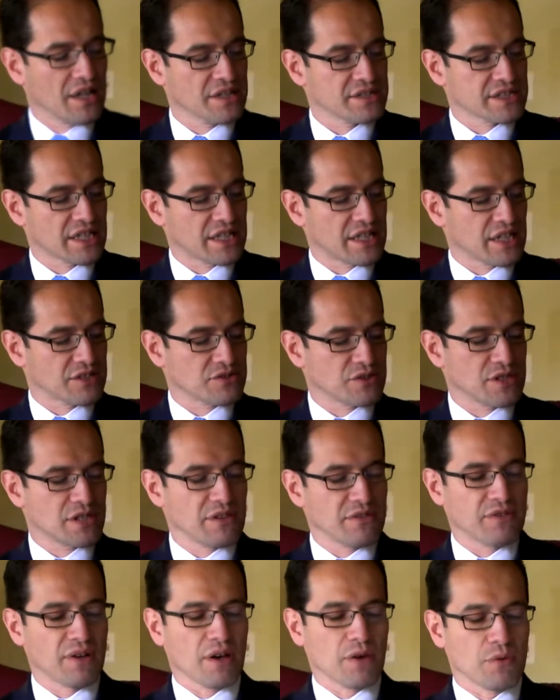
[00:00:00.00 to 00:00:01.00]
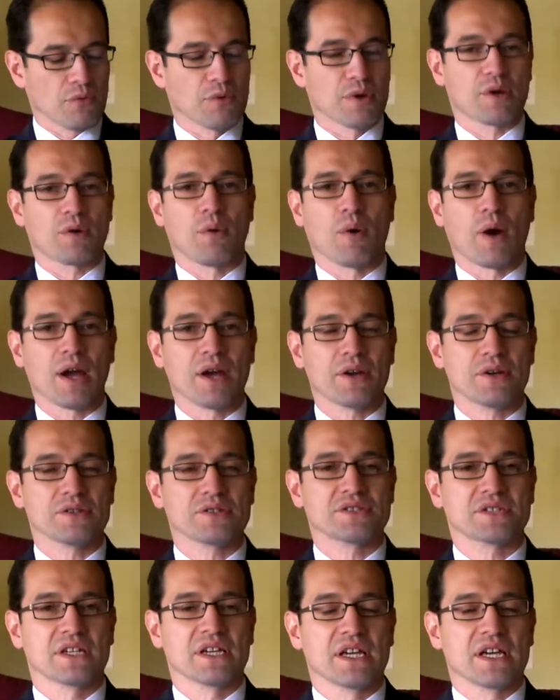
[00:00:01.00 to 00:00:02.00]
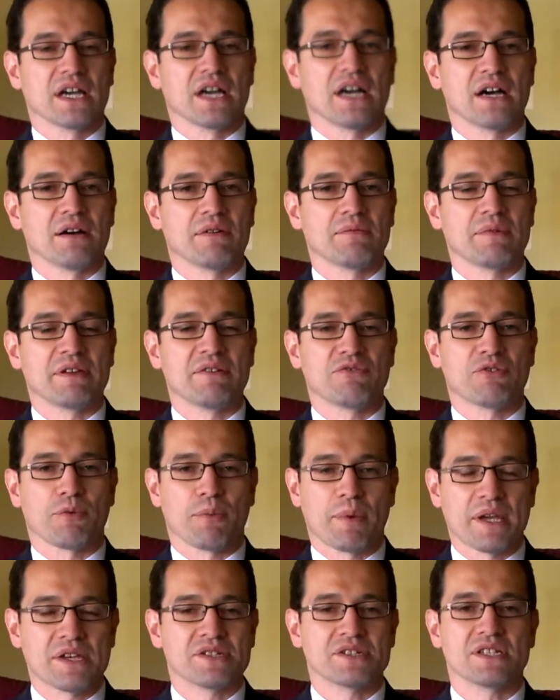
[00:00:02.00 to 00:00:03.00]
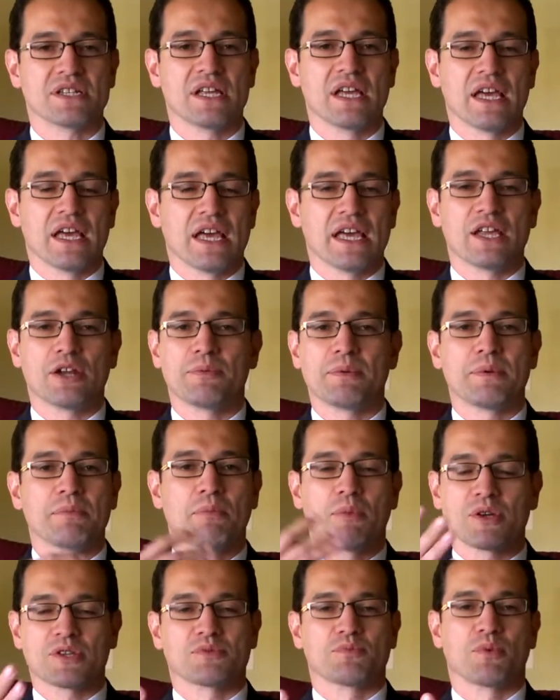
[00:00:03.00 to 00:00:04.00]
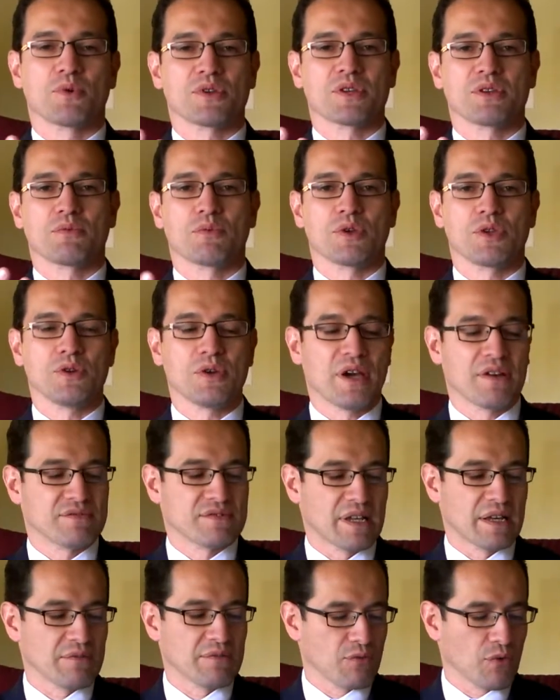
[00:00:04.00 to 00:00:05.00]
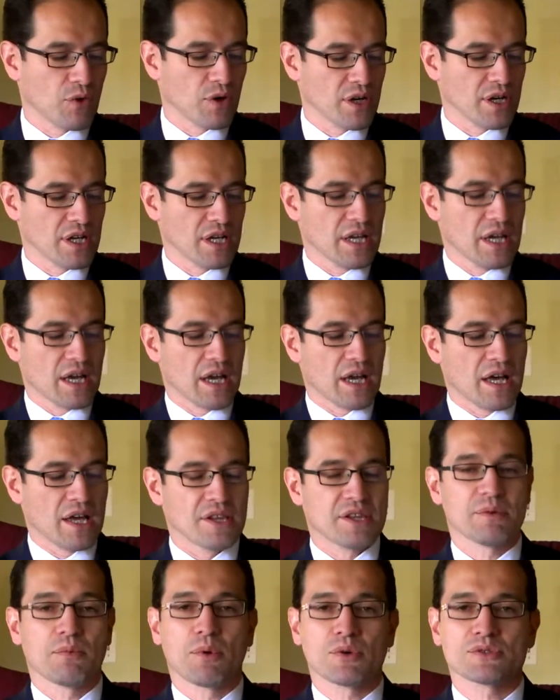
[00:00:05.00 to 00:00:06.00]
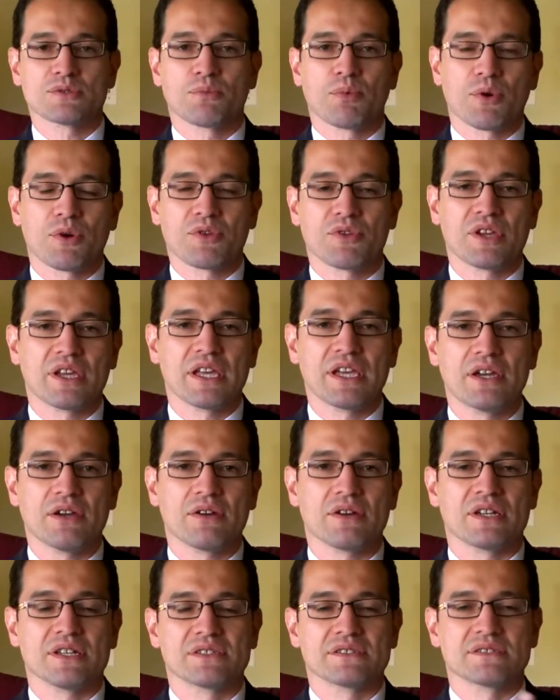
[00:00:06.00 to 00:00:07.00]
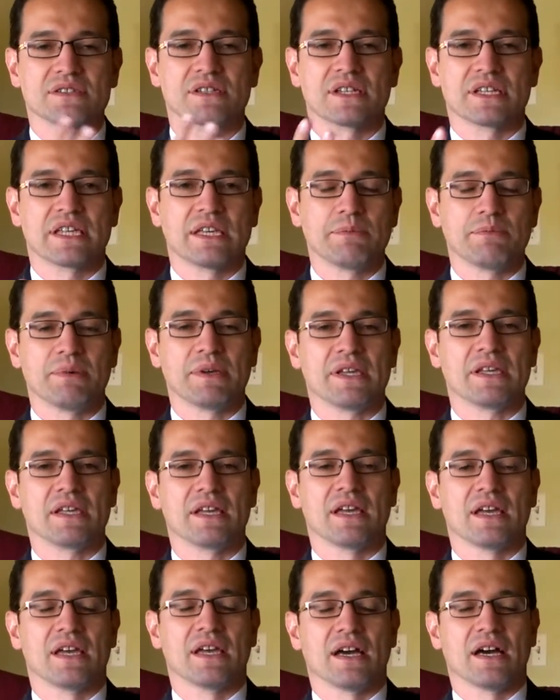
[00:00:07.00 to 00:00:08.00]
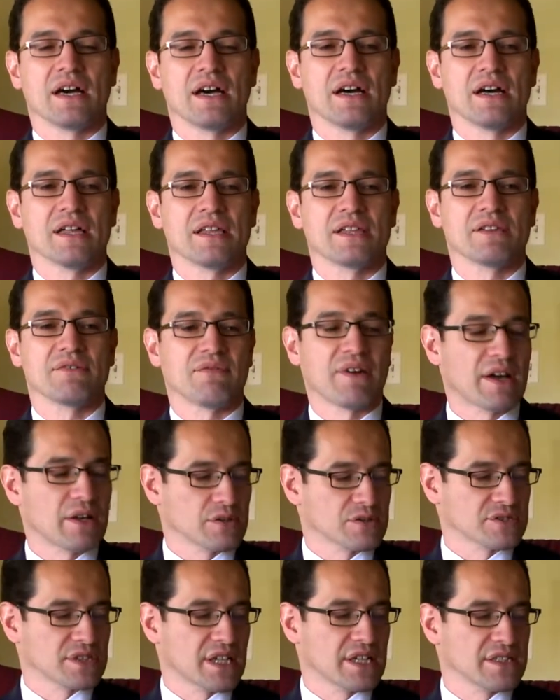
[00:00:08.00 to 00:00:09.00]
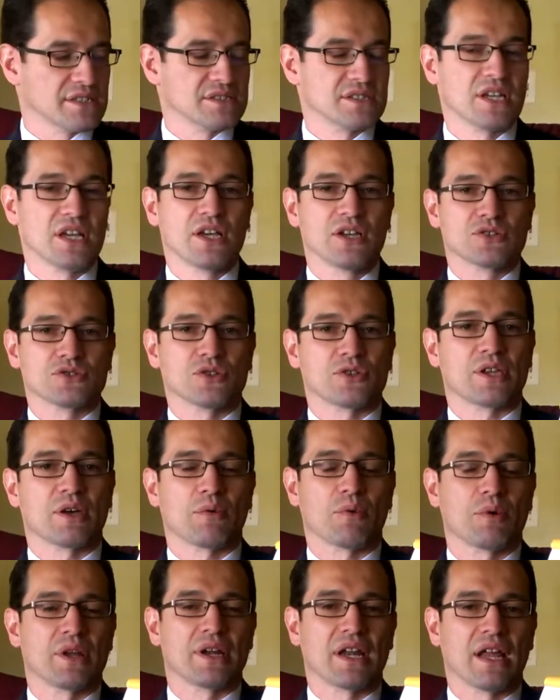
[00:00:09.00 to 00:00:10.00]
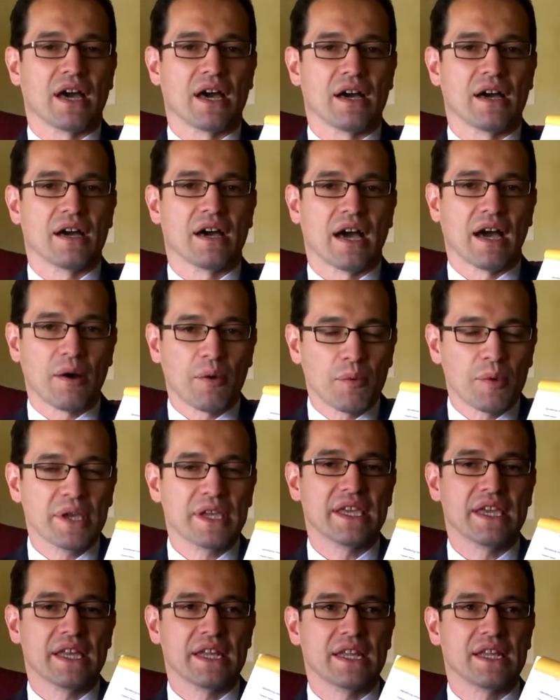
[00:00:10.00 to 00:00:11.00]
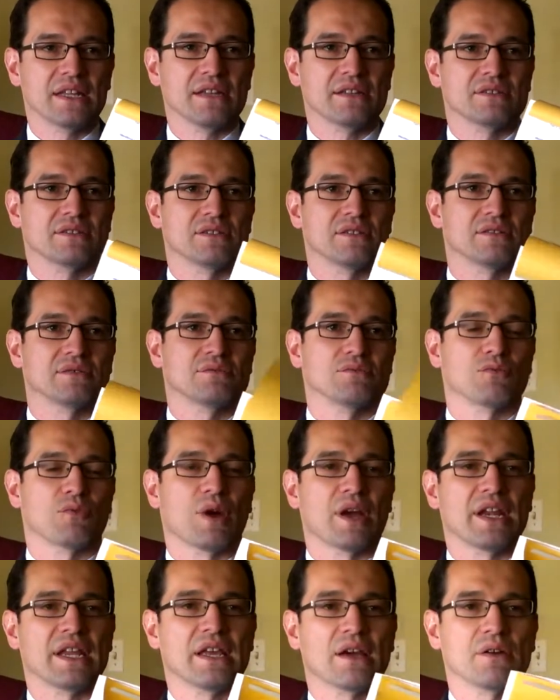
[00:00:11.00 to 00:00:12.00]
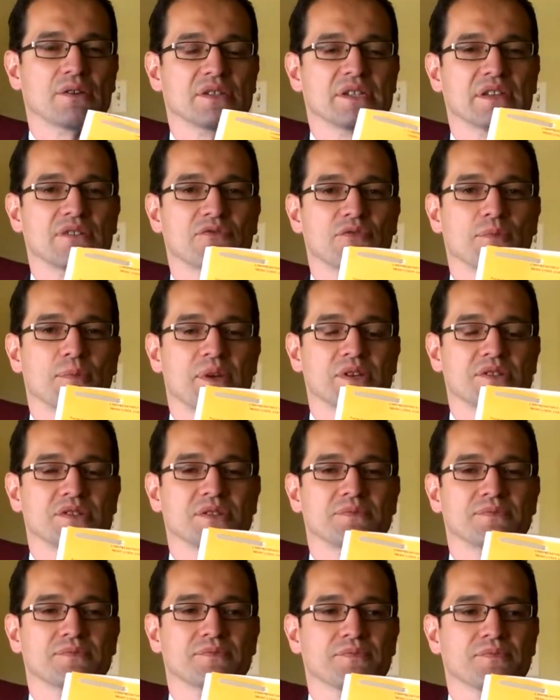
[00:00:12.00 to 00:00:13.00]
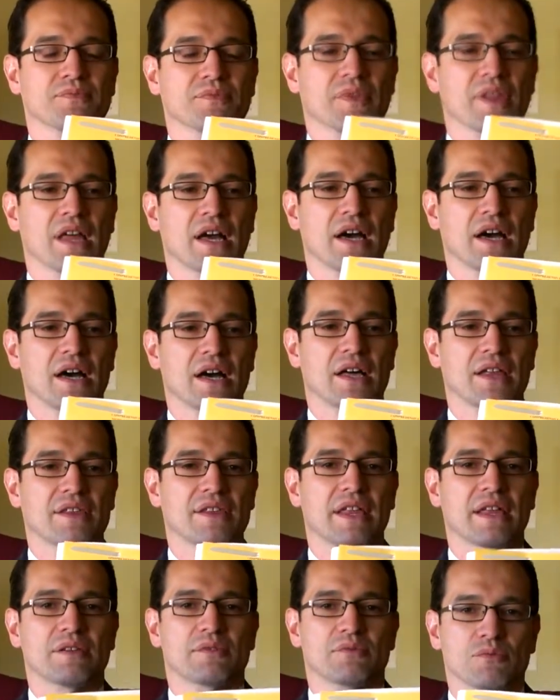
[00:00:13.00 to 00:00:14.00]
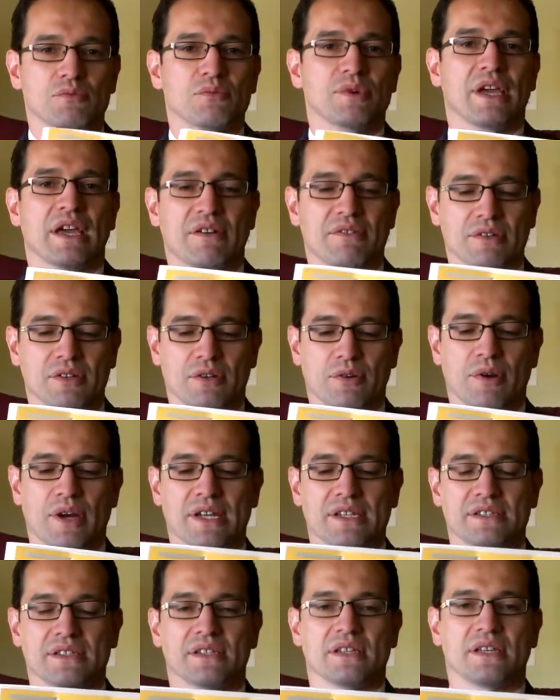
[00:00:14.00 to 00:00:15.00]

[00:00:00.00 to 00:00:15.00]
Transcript: Psychiatric eval requires information. It'll be much more than what you have time for. The most important thing here is keeping the vital signs so that when we get into writing out the information, that we have the correct